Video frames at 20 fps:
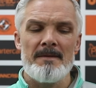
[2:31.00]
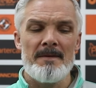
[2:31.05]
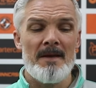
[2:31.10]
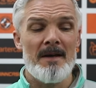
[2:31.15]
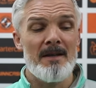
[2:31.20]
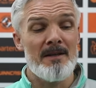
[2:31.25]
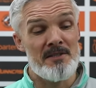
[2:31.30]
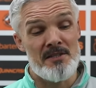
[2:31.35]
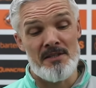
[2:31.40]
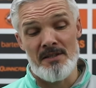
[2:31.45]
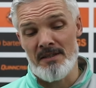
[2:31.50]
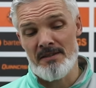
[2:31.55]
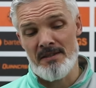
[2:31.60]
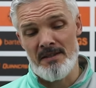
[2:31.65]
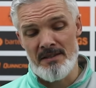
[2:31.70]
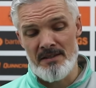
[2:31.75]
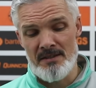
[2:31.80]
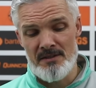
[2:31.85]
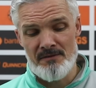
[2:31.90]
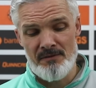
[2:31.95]
Yeah, listen, I
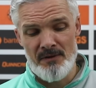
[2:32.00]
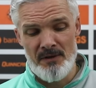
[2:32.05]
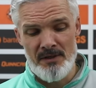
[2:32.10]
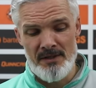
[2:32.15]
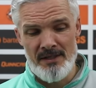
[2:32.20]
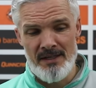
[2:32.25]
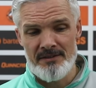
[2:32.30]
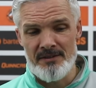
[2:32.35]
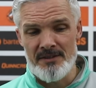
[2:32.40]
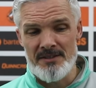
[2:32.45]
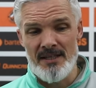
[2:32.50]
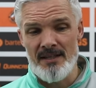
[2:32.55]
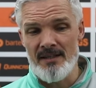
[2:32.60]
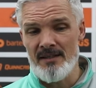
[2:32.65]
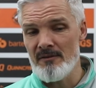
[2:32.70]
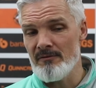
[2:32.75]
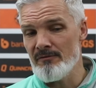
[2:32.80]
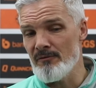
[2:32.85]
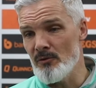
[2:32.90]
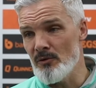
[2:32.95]
think it's very
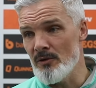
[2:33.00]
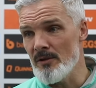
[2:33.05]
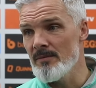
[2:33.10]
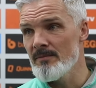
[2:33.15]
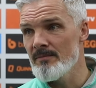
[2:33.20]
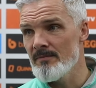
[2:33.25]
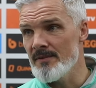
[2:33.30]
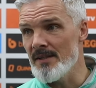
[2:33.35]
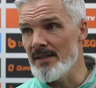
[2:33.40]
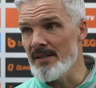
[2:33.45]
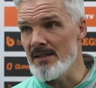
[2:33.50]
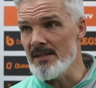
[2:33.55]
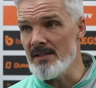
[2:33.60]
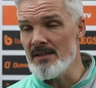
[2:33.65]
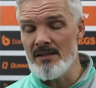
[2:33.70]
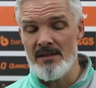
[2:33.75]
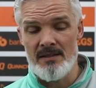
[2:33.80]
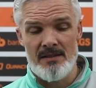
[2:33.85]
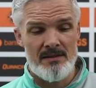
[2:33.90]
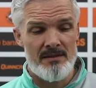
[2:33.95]
entertaining for the
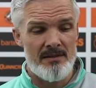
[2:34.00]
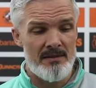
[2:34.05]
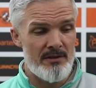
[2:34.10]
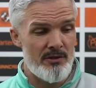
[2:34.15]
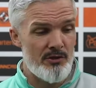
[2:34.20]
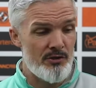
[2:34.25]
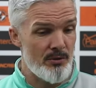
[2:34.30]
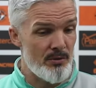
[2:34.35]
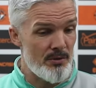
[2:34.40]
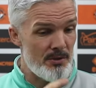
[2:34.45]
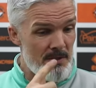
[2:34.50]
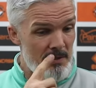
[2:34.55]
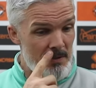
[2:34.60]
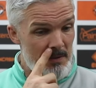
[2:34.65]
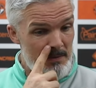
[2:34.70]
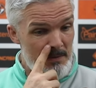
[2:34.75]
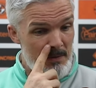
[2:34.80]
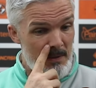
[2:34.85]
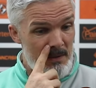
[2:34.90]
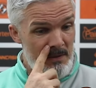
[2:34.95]
league, and I think it shows
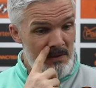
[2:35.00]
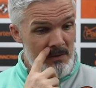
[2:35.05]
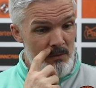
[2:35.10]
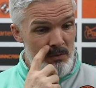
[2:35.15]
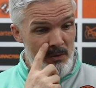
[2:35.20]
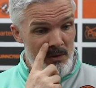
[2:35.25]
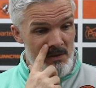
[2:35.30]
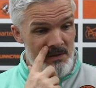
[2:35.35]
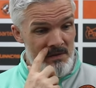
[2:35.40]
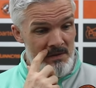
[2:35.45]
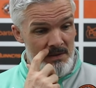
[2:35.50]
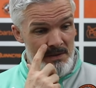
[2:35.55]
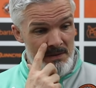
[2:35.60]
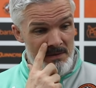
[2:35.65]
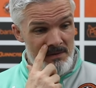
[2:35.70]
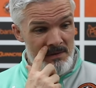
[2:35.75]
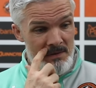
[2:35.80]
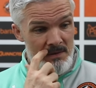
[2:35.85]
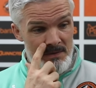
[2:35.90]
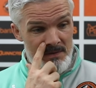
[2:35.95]
the high quality
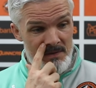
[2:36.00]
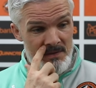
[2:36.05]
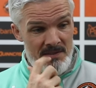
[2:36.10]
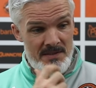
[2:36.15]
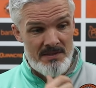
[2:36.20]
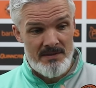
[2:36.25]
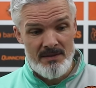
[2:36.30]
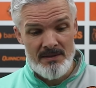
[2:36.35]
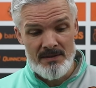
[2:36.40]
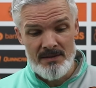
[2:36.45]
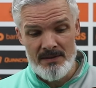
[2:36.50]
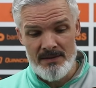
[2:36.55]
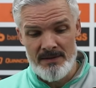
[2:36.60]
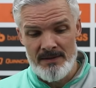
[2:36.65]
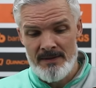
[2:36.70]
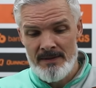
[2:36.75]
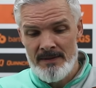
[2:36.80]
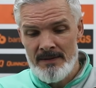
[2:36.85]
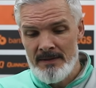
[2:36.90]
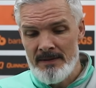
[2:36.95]
and the
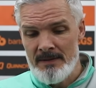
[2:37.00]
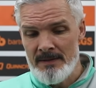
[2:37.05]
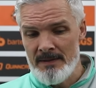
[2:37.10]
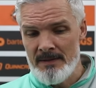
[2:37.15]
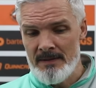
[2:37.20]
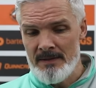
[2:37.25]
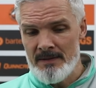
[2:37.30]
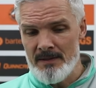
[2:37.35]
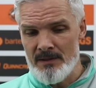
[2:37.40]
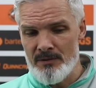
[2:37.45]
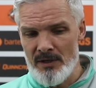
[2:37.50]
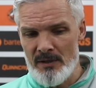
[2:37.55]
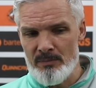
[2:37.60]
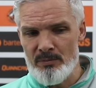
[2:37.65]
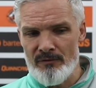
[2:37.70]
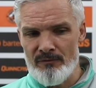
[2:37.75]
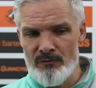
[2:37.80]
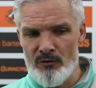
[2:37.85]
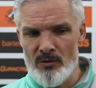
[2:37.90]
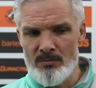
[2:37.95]
great
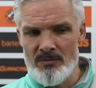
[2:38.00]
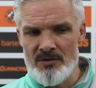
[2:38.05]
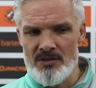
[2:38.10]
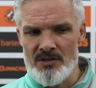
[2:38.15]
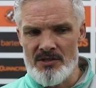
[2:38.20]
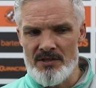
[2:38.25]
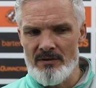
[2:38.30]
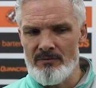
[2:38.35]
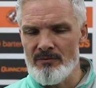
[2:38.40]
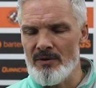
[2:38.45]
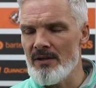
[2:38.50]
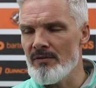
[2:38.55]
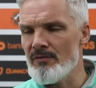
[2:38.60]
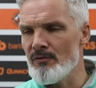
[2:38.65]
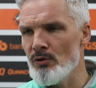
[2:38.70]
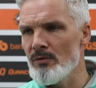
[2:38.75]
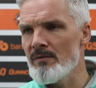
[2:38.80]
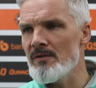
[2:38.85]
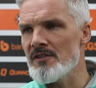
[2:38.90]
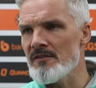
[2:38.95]
performances that Wraith
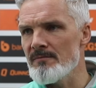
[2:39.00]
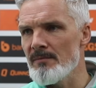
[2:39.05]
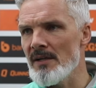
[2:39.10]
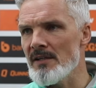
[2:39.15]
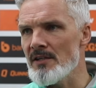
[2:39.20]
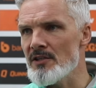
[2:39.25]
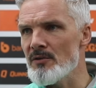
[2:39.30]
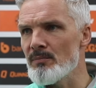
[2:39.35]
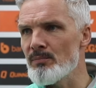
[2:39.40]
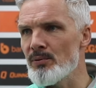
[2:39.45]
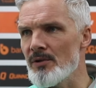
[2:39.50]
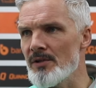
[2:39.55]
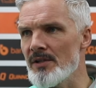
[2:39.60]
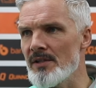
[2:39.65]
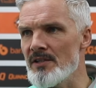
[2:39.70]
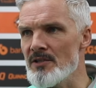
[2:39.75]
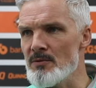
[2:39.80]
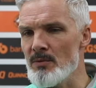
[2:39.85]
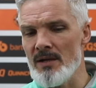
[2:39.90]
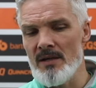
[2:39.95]
Rovers have managed to put
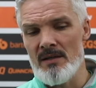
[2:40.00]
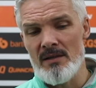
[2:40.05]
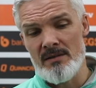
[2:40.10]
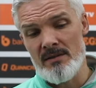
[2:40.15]
in as well.